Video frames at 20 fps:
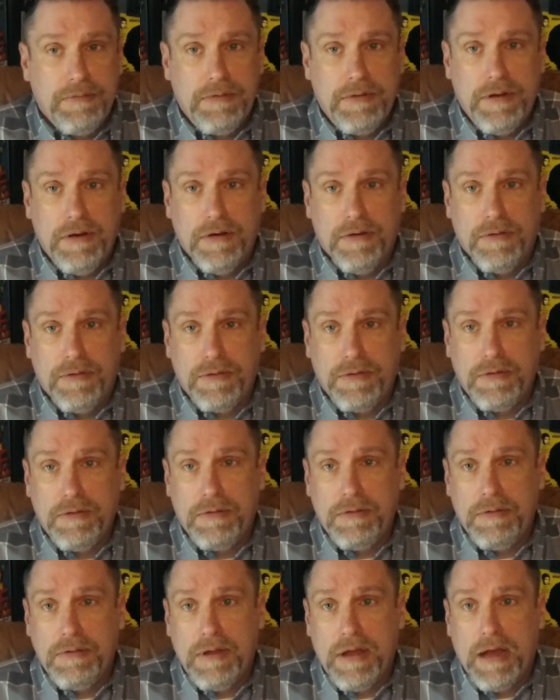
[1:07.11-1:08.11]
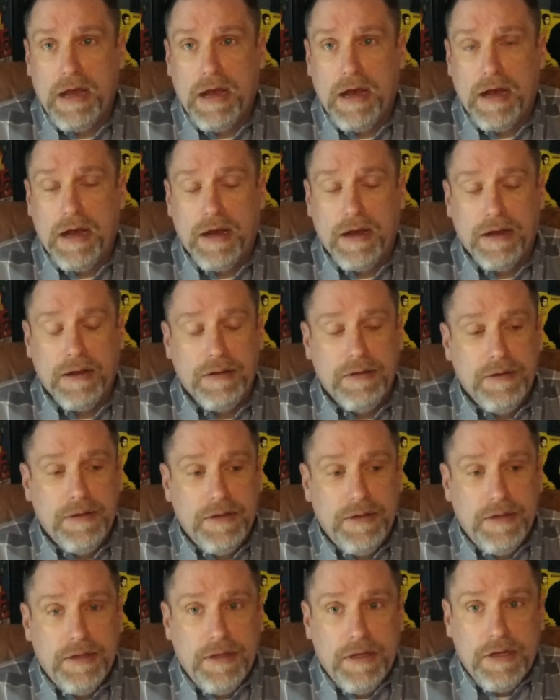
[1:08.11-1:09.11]
you know uh,
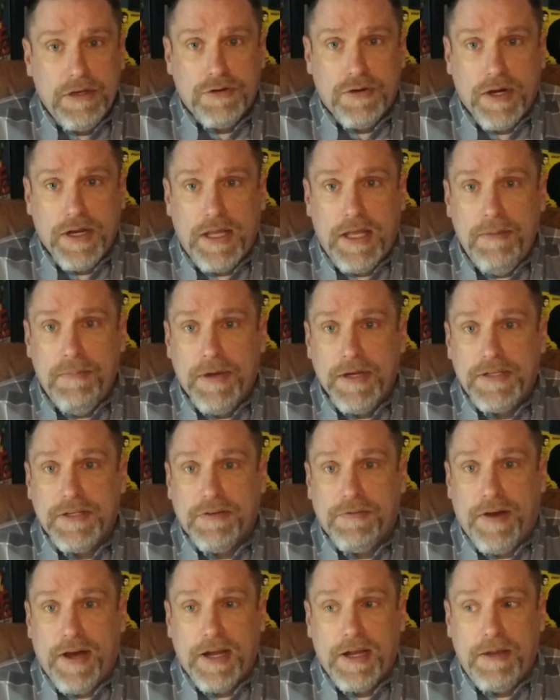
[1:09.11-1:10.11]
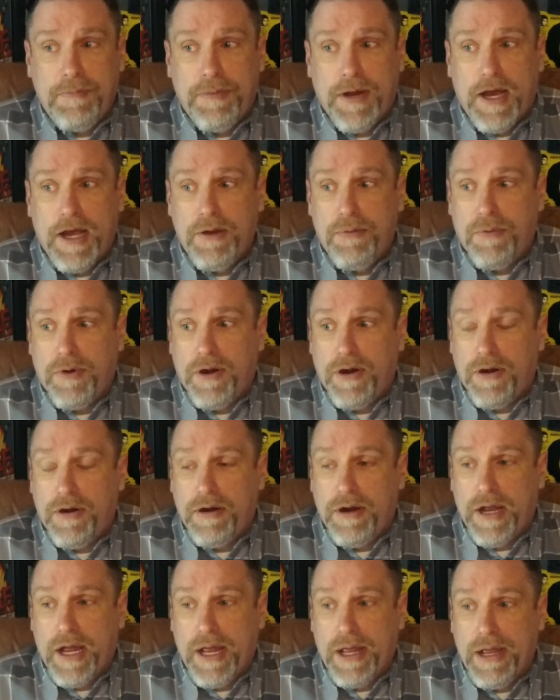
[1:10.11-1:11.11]
try to keep myself occupied
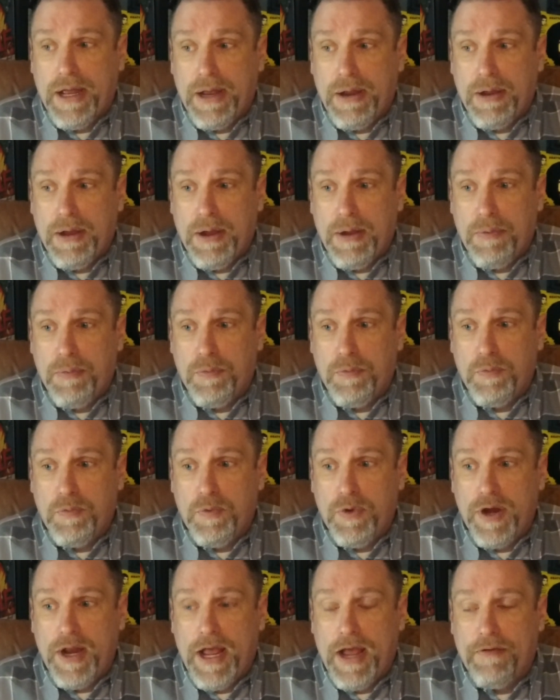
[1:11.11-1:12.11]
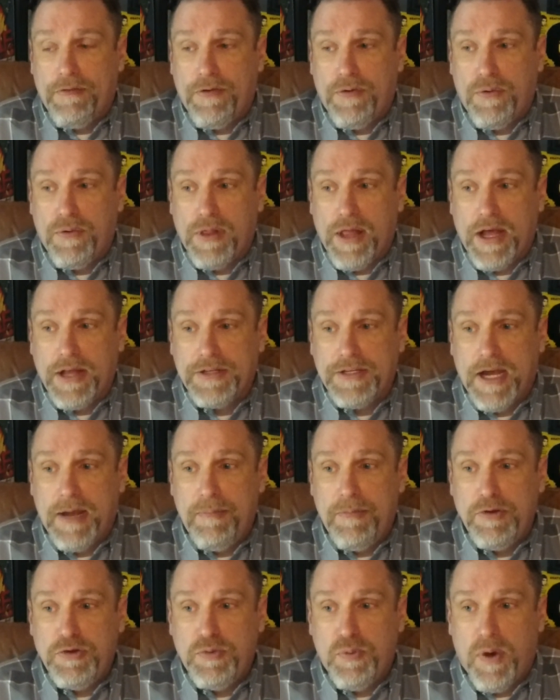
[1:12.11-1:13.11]
where I, I, would have a whole lot of
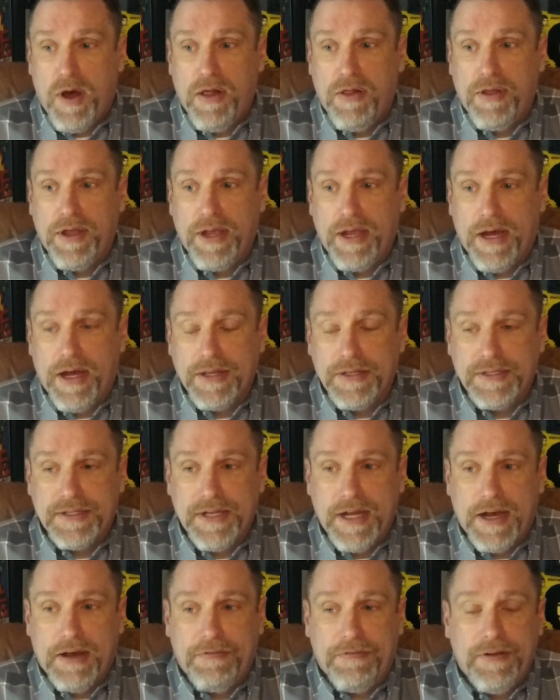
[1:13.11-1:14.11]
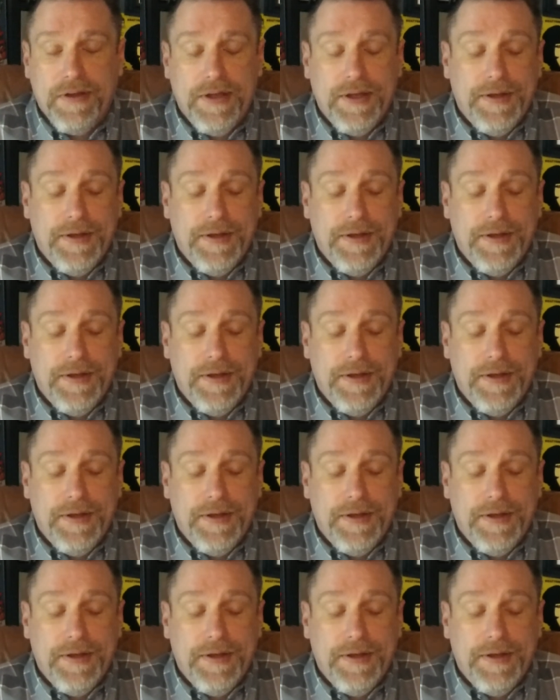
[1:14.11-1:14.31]
time dwelling on stuff.